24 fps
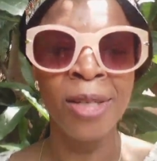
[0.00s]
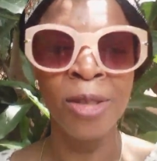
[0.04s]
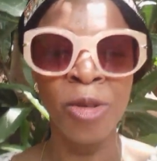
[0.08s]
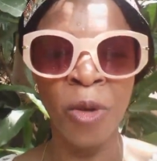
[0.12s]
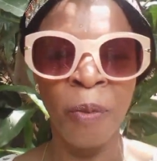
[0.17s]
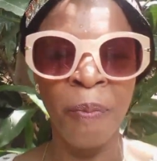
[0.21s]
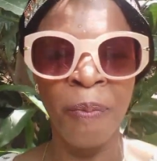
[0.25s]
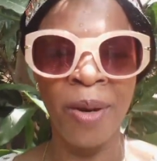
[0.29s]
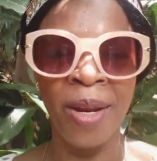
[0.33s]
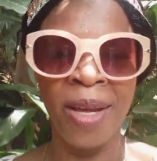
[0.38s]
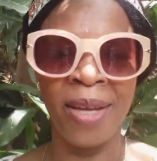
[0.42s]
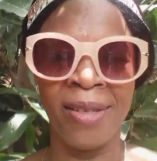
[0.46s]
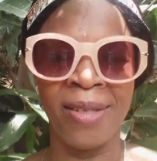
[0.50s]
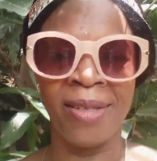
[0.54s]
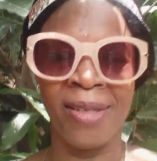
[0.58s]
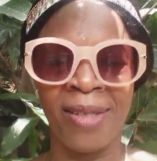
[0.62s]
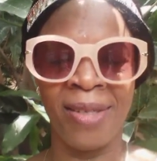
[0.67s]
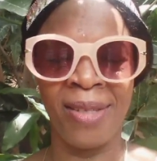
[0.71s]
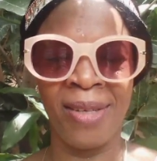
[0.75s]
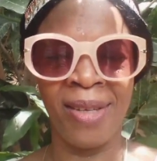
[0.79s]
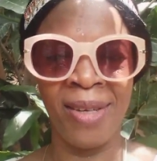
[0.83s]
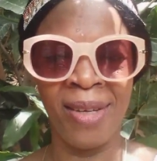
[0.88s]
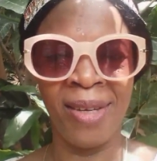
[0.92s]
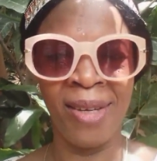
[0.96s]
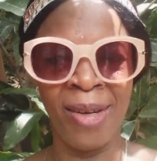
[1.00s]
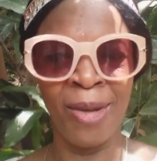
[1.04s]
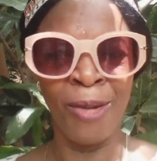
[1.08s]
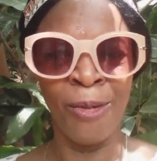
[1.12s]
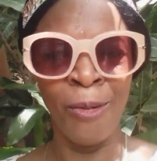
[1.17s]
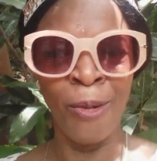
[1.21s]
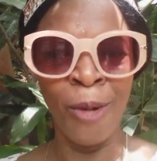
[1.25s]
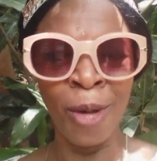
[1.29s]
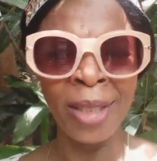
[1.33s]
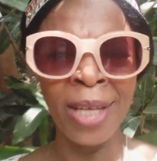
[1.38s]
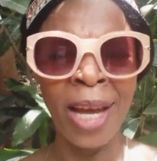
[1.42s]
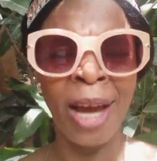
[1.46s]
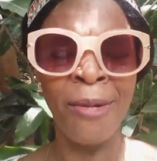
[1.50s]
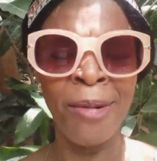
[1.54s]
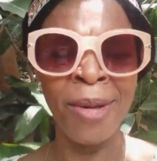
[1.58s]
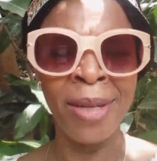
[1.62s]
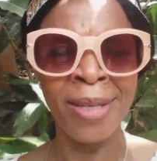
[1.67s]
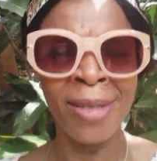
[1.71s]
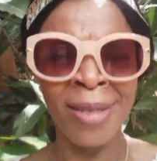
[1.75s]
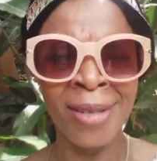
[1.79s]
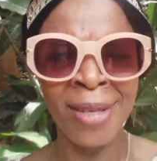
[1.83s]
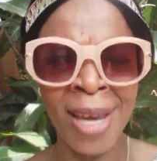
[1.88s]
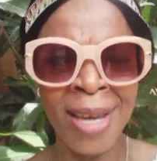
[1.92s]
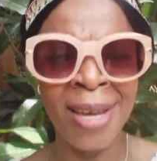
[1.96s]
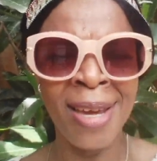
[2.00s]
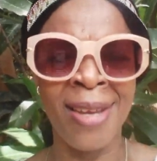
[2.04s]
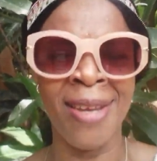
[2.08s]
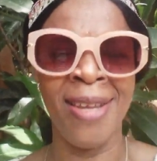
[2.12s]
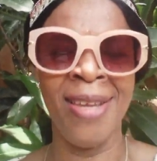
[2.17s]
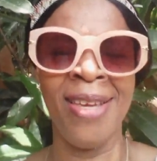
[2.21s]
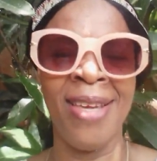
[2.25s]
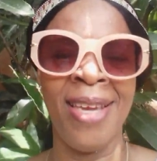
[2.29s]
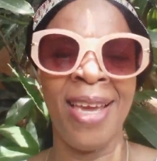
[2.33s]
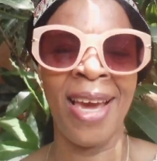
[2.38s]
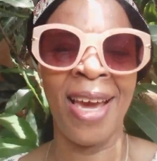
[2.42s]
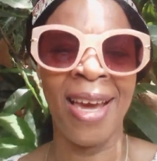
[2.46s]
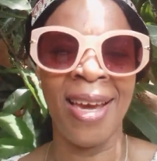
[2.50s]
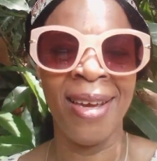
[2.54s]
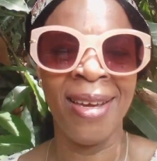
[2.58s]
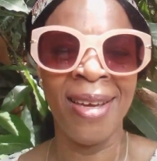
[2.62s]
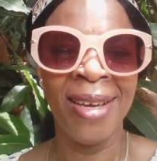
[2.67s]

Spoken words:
to place. What are we saying here?